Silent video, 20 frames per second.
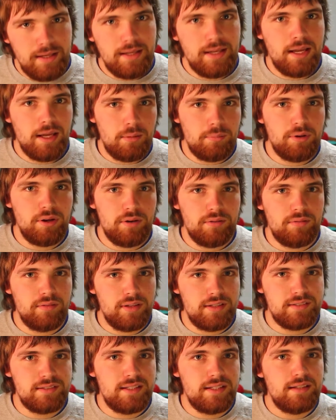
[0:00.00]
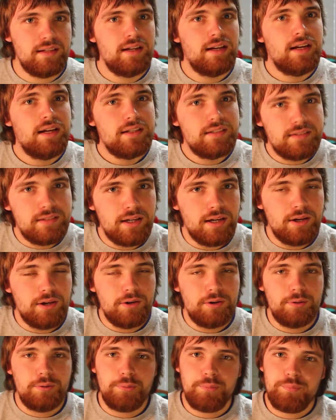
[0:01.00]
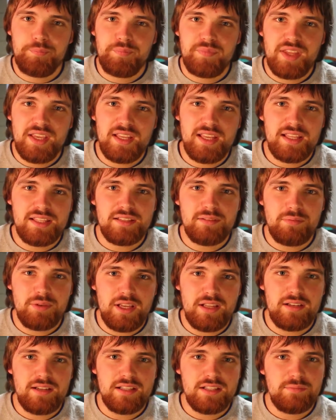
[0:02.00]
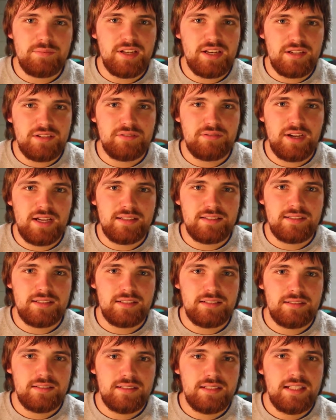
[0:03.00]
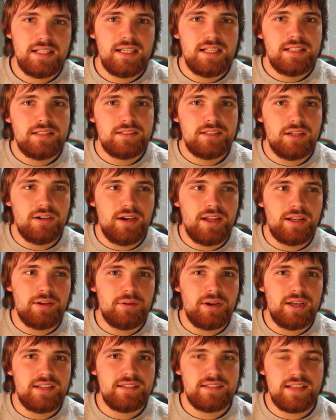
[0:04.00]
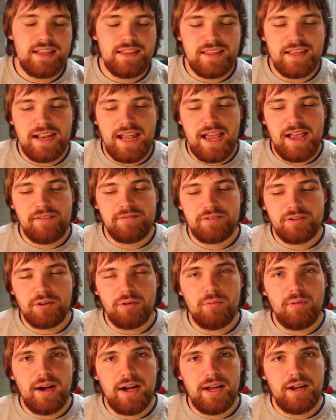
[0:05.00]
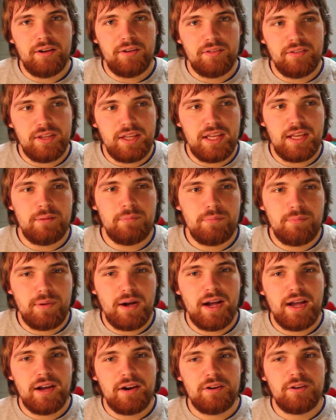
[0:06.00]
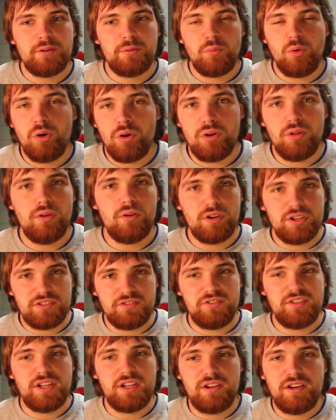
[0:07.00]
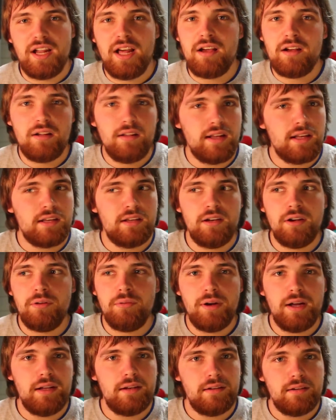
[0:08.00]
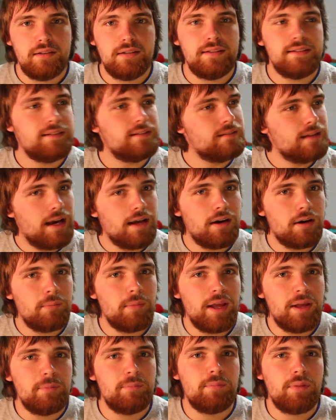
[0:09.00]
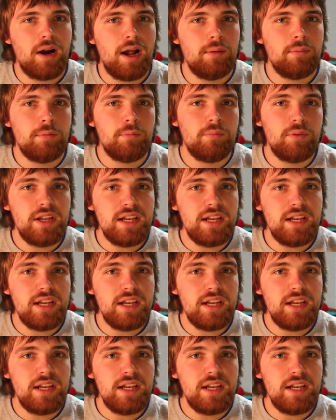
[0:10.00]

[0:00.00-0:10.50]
Yeah, beautiful, isn't it? So it's a bit interesting. So anyways, and then after a while, the Empire warlords figure it out and they're like, you know what? This is not our main problem.